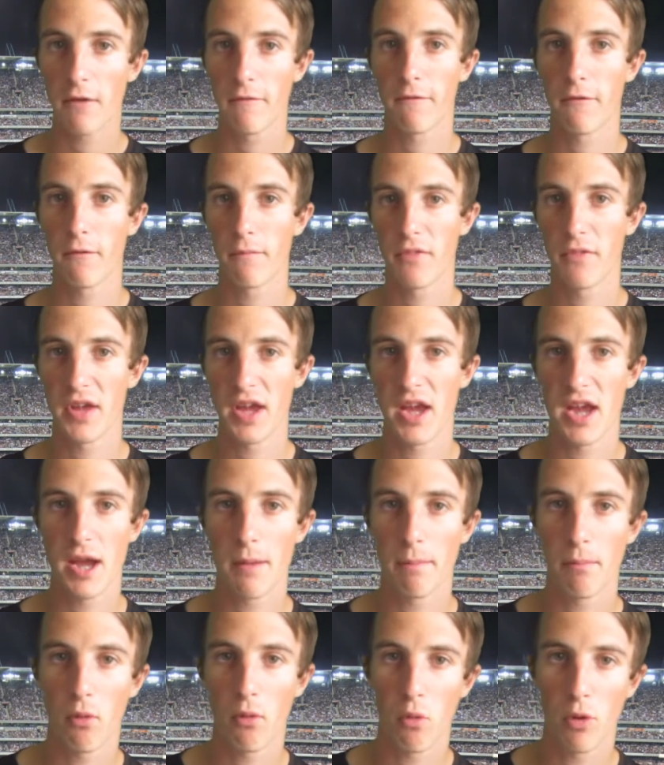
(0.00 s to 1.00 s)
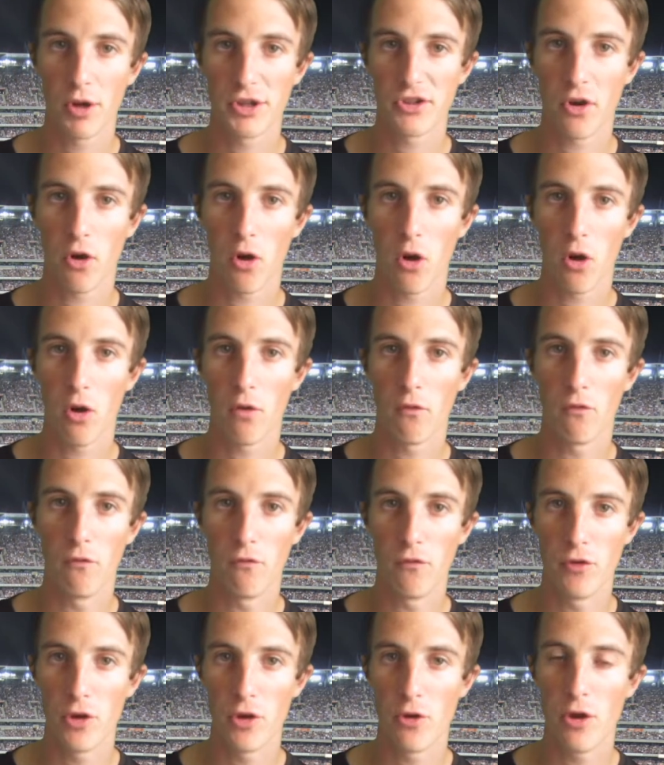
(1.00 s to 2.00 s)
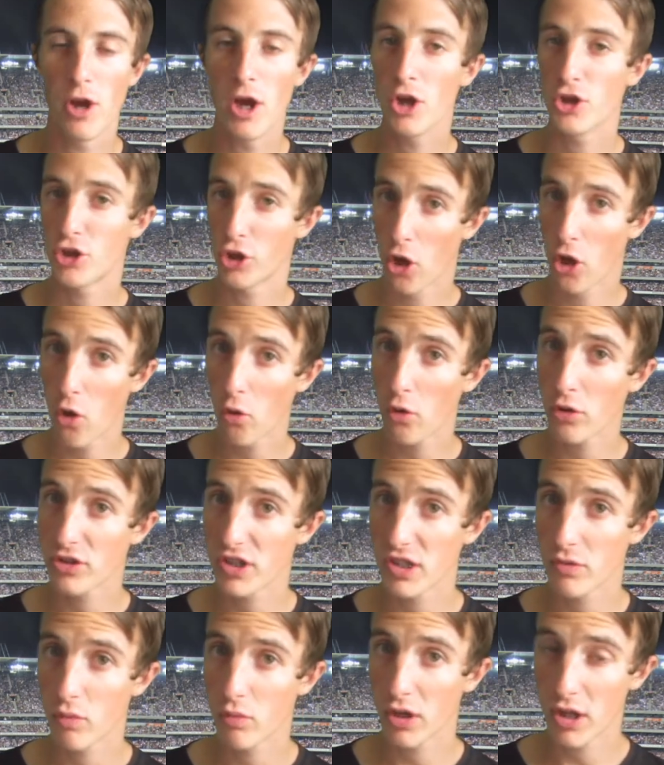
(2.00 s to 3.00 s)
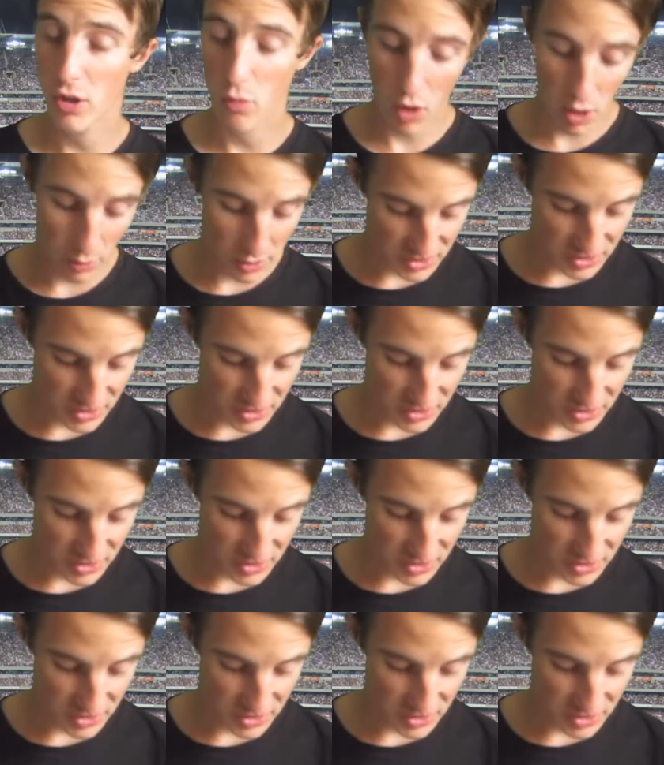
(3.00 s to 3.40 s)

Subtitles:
from their point of view. Geelong did really well